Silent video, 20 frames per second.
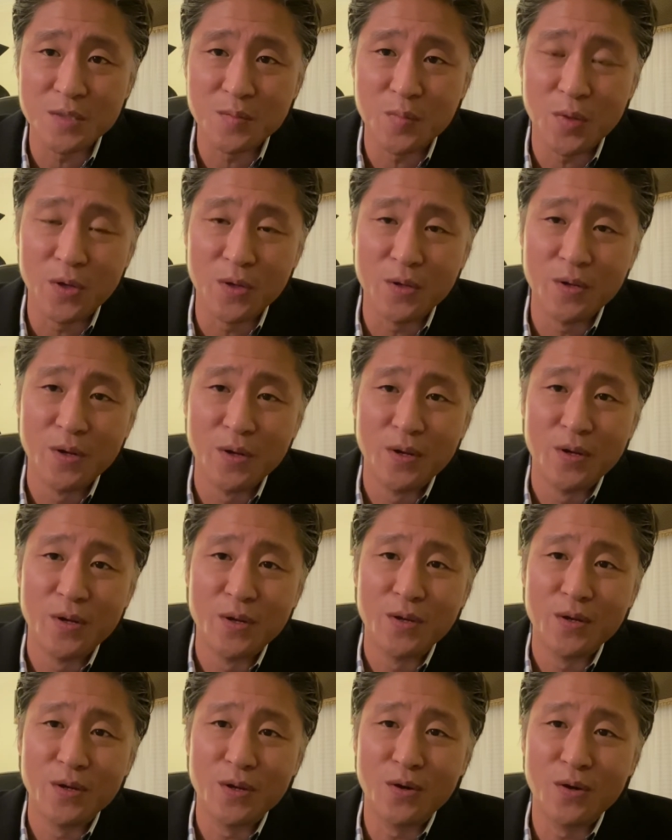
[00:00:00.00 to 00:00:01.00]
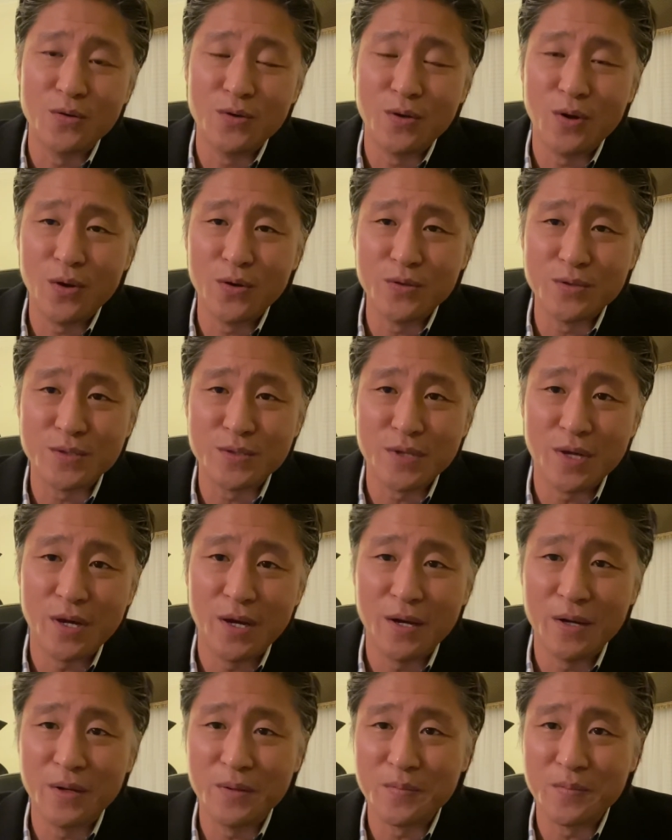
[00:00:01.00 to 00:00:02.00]
But who knows
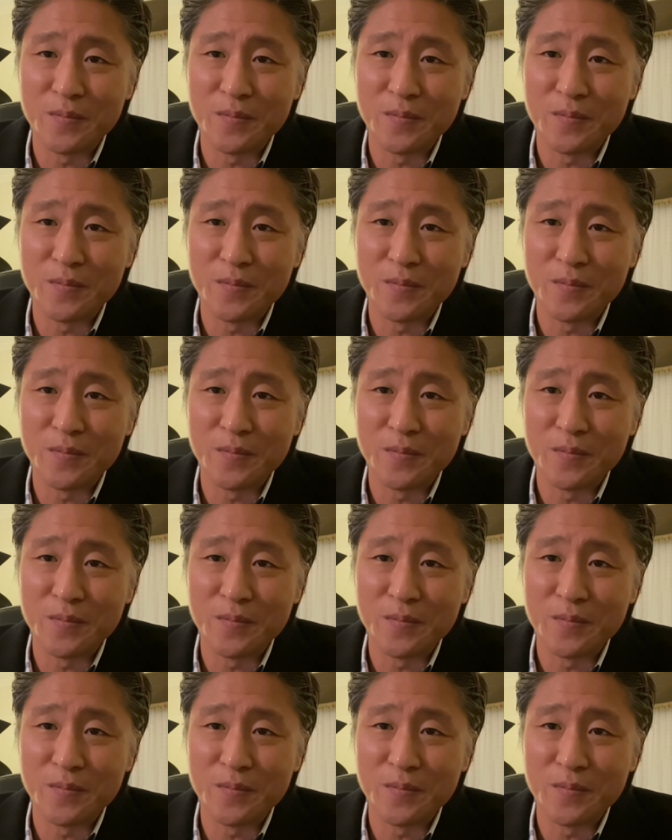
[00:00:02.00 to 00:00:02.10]
how